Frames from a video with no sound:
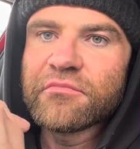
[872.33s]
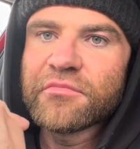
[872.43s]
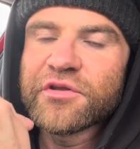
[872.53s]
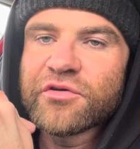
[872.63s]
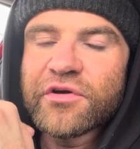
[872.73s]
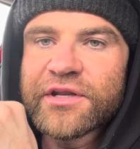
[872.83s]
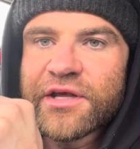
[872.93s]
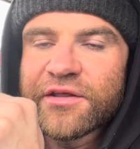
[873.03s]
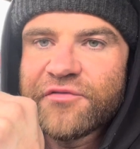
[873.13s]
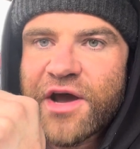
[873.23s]
you're talking
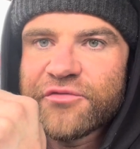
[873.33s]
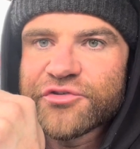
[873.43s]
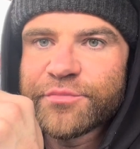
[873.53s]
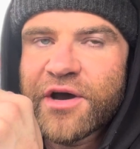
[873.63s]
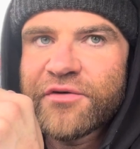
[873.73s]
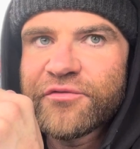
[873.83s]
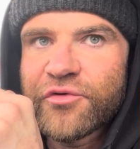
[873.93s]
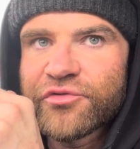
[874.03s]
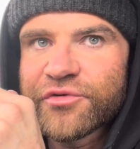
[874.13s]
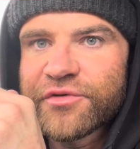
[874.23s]
nearly £500,
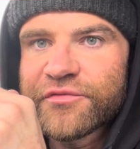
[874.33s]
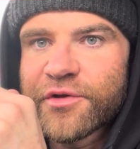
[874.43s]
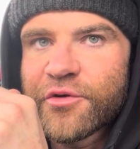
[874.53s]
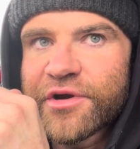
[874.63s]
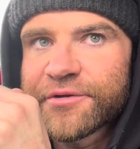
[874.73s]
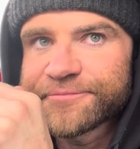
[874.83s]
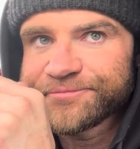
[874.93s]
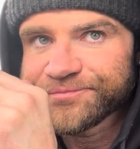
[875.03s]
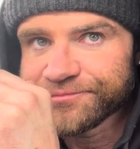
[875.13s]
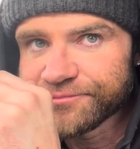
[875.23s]
450 quid.
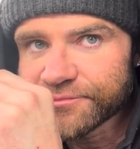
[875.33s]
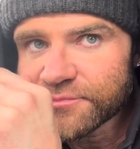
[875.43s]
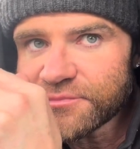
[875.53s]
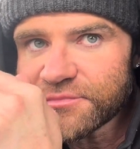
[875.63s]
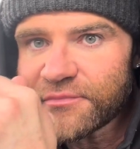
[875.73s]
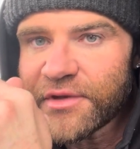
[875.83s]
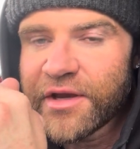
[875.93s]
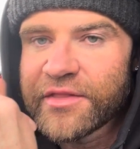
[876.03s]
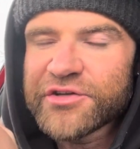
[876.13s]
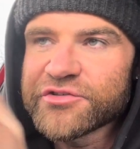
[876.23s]

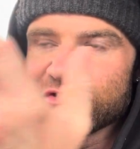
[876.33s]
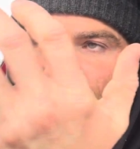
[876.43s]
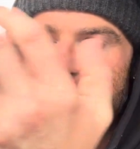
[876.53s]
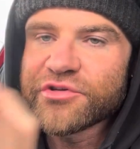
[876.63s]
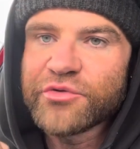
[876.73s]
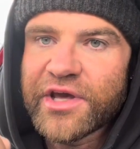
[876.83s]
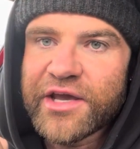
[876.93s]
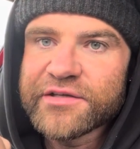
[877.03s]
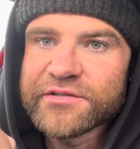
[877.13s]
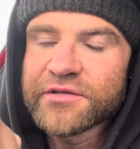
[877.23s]
And that's just doing 2
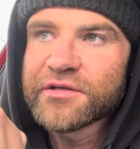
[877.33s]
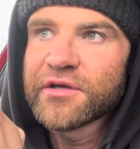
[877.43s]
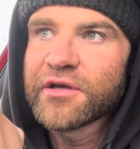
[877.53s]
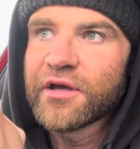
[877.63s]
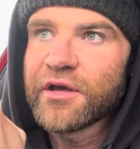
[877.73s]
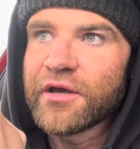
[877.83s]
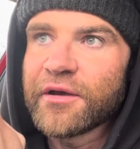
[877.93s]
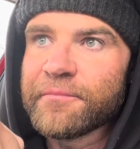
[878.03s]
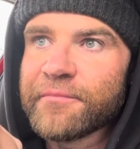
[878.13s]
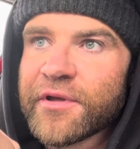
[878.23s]
days.
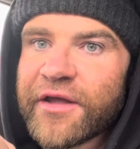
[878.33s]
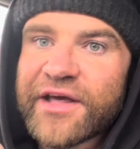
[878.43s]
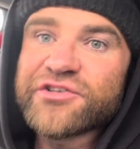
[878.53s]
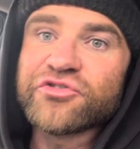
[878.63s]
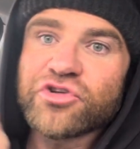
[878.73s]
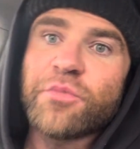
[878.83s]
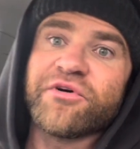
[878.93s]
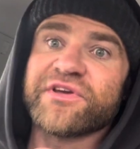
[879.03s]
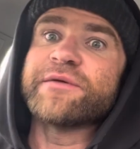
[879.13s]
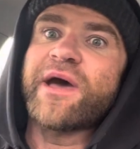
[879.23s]
And that's on top
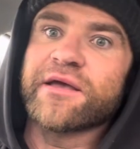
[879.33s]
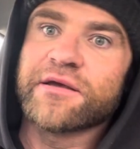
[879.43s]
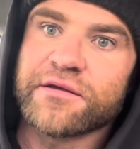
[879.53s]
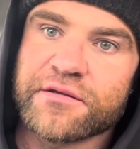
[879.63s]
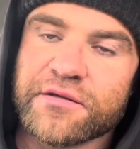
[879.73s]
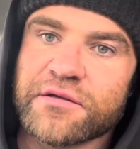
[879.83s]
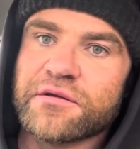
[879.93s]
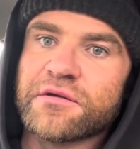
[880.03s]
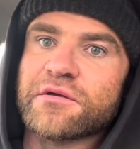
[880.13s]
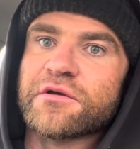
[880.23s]
of eBay.
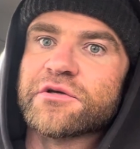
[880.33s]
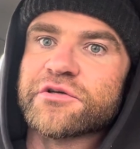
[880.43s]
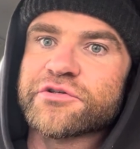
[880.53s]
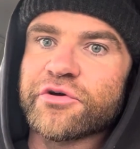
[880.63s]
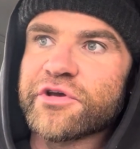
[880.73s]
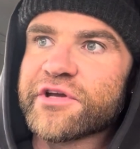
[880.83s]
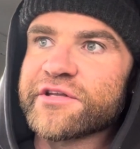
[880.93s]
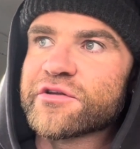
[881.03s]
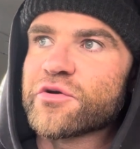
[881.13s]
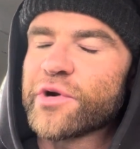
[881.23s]
So you
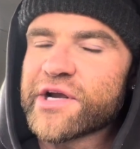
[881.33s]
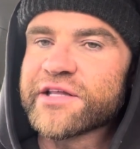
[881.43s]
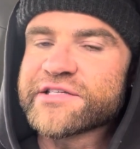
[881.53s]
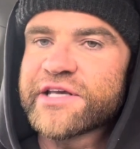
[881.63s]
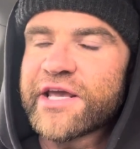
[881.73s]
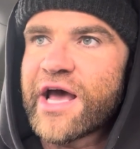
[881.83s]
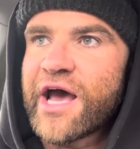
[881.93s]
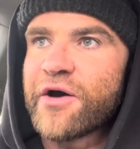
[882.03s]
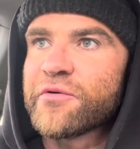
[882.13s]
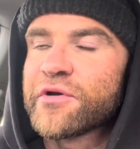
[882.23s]
can quickly see
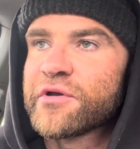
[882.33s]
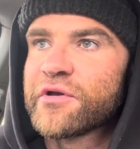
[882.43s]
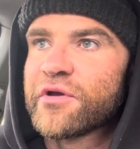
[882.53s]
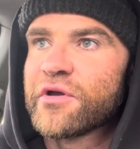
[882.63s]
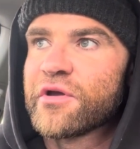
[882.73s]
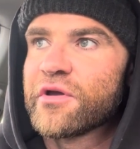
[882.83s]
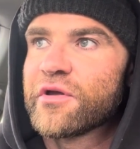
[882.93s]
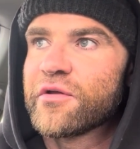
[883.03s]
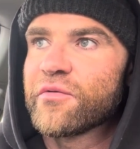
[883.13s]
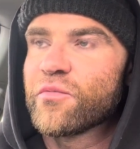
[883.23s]

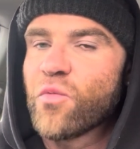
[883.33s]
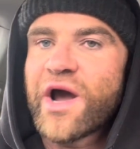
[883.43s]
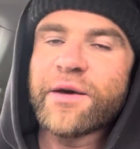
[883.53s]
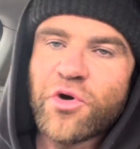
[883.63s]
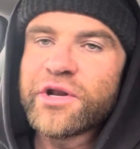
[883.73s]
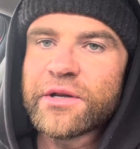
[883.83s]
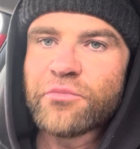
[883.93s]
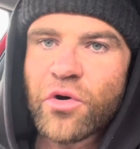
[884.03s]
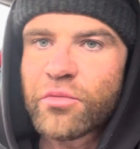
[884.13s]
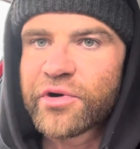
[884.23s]
why I'm earning
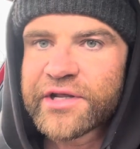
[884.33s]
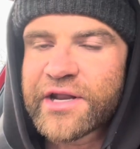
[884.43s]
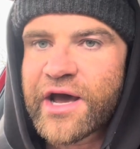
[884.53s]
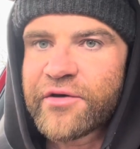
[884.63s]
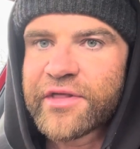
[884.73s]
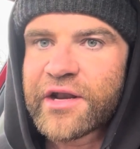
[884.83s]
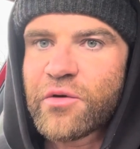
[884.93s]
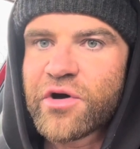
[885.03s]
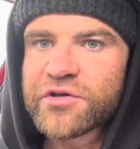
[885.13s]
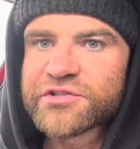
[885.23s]
more money now than I
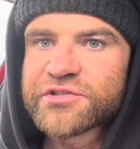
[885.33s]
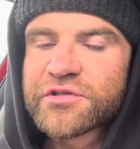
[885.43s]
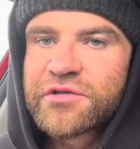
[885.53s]
was